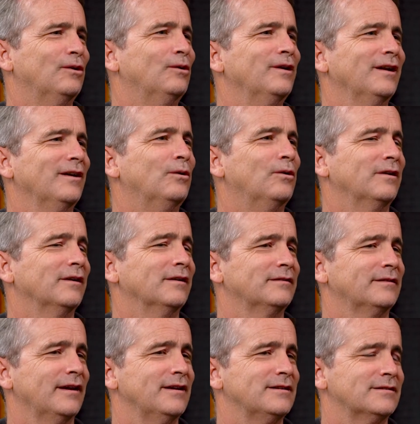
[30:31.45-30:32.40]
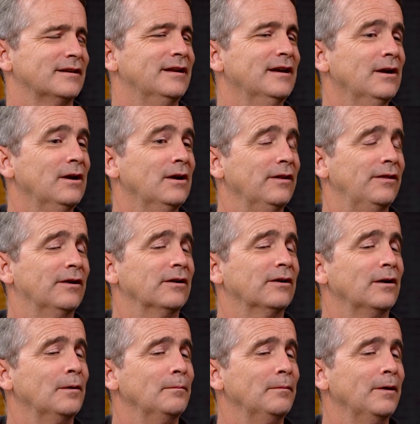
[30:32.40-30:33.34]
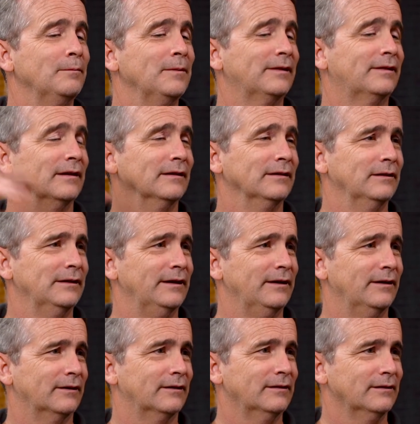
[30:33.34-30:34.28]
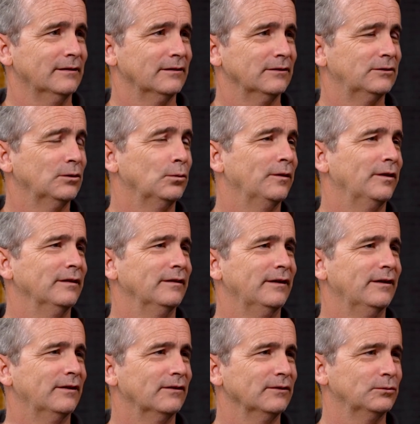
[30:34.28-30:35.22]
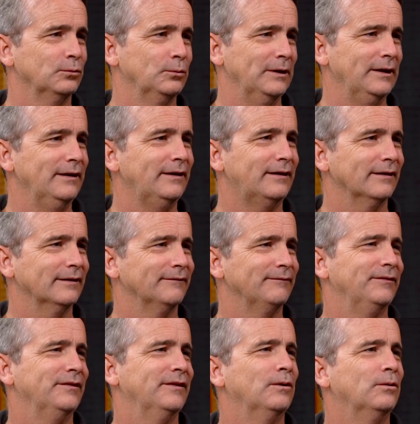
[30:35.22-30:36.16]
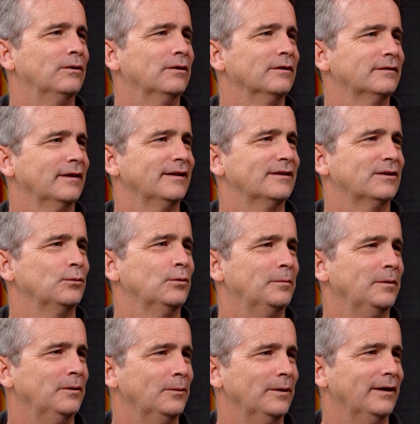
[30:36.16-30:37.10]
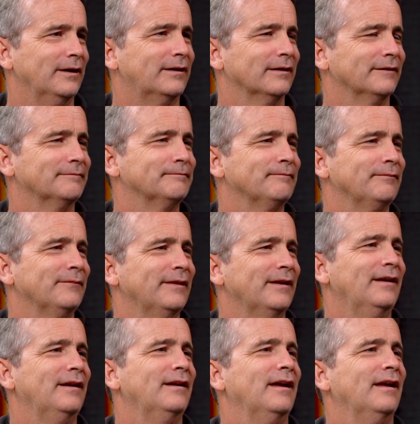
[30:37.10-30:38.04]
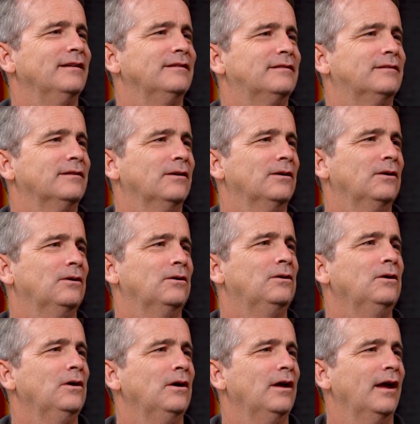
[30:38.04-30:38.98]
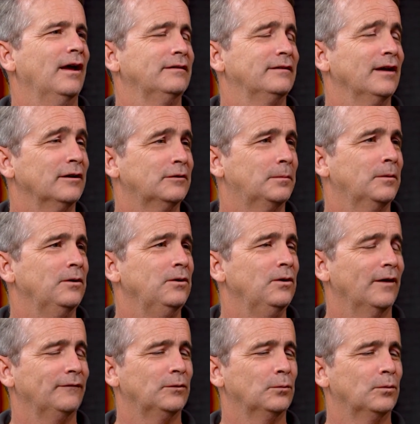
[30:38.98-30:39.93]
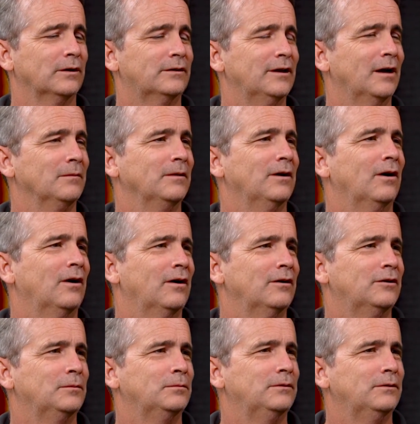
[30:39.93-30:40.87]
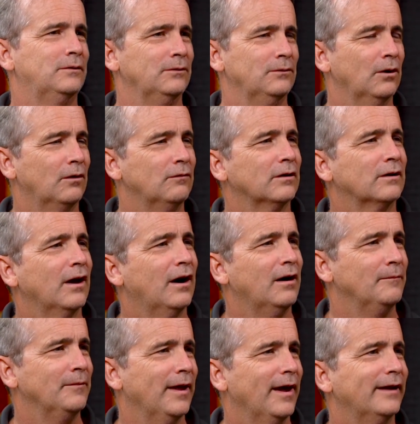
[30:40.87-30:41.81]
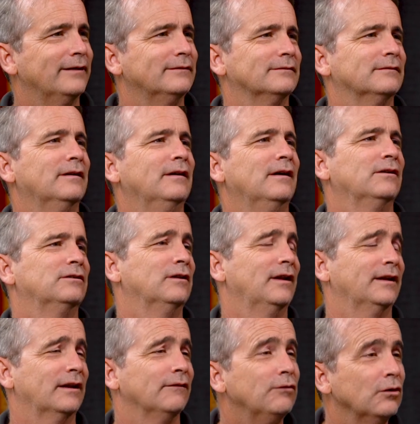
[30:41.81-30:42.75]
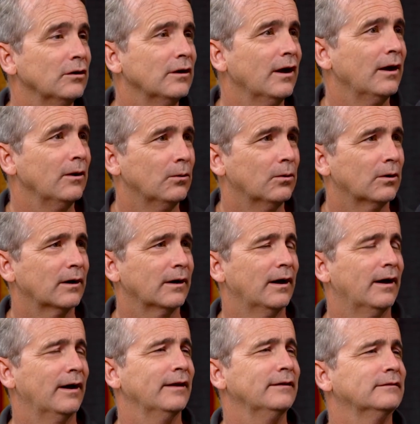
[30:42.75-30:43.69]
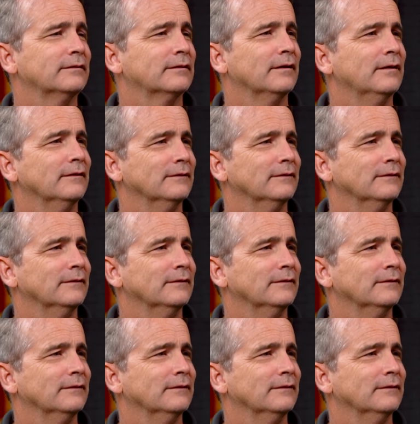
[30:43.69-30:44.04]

or organization. They're going to mimic the leader. So where the leader is weak, the organization will be weak. And so as an entrepreneur, you have to work doubly hard to overcome that. So like if you're not organized,